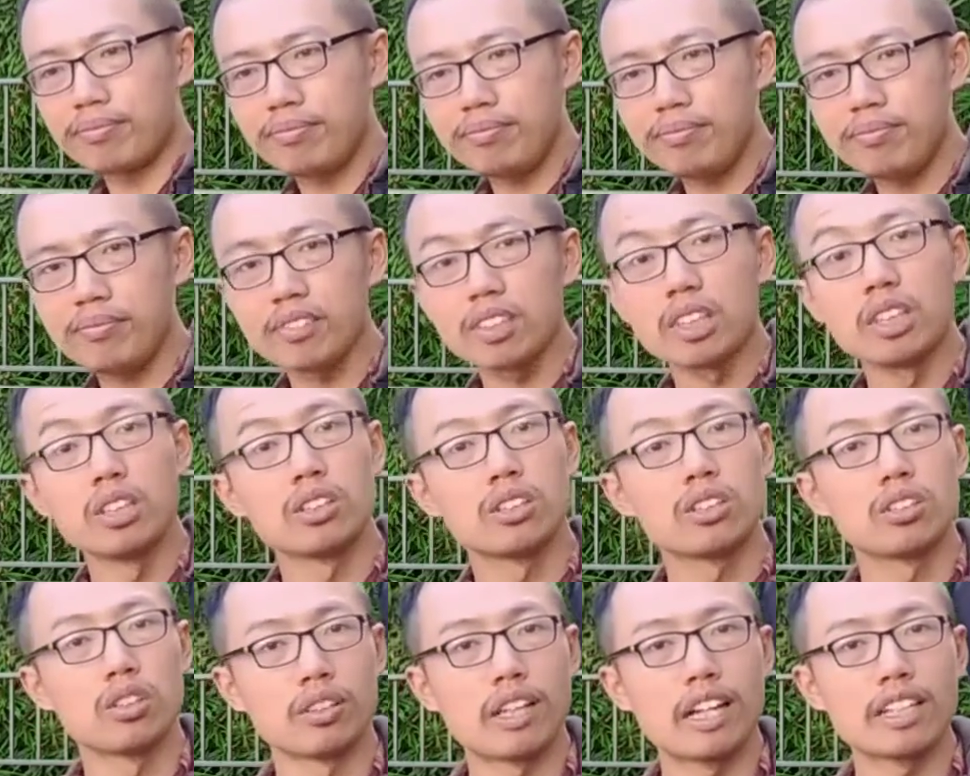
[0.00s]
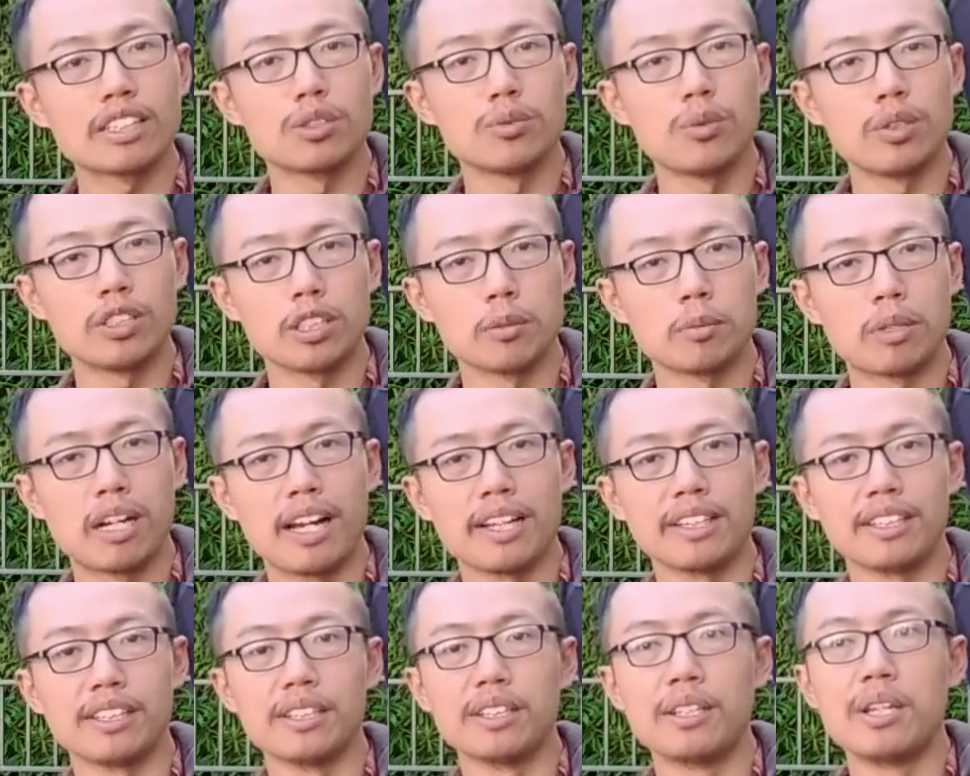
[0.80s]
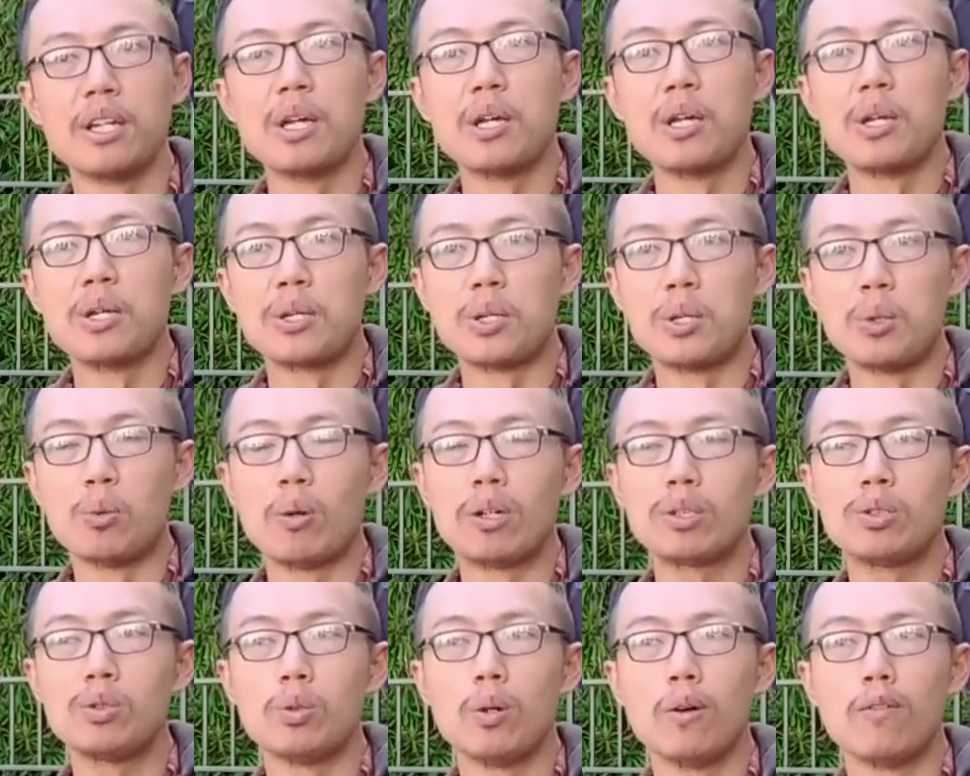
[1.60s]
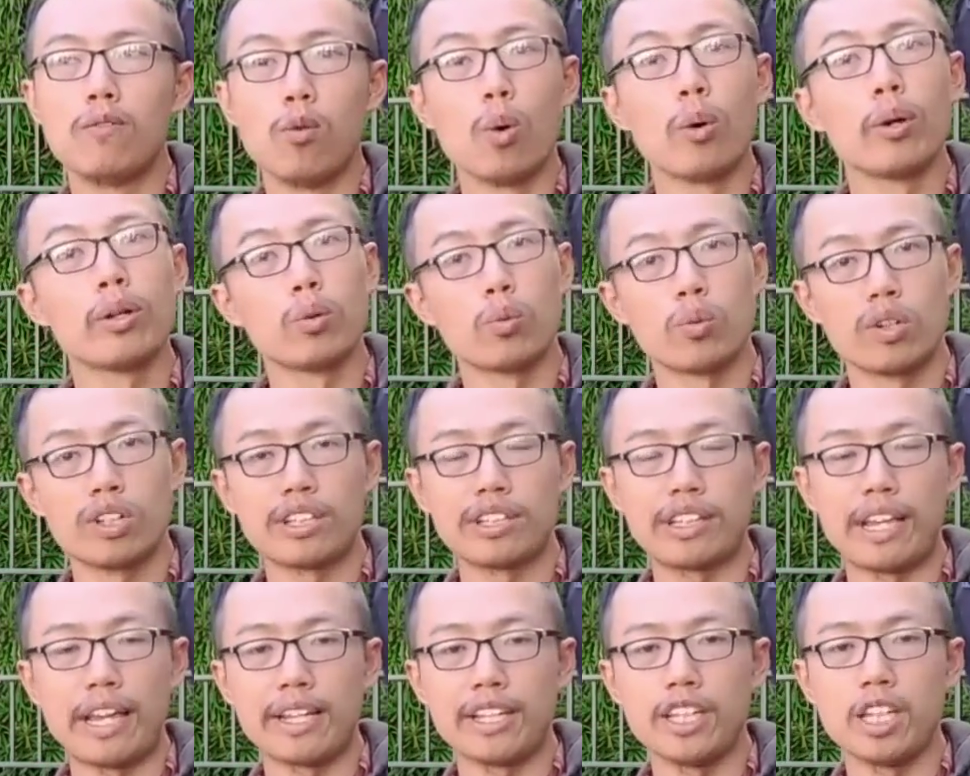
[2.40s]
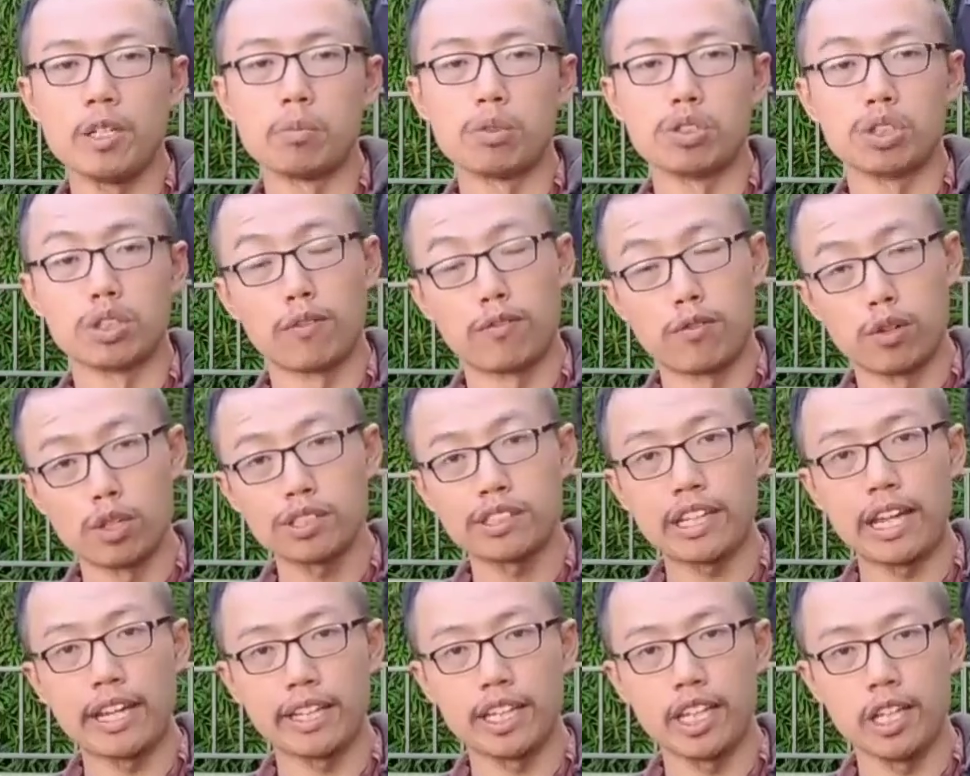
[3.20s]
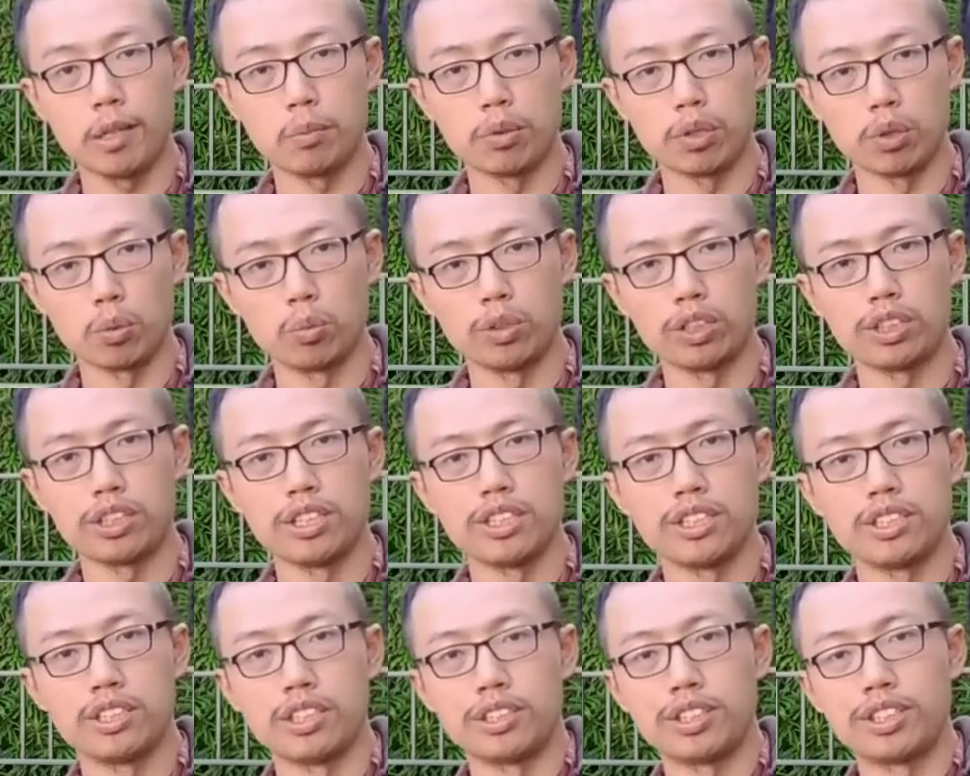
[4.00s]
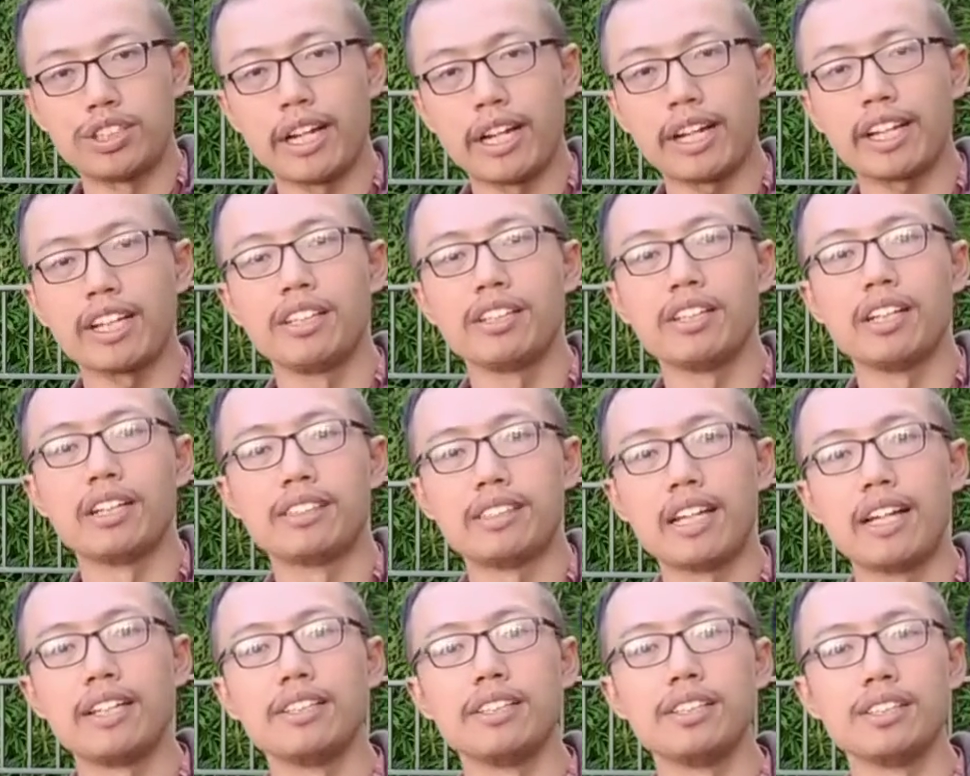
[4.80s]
So that's the reason behind it. You want to avoid one of the gatekeepers, the first gatekeeper, which is the check-in attendant.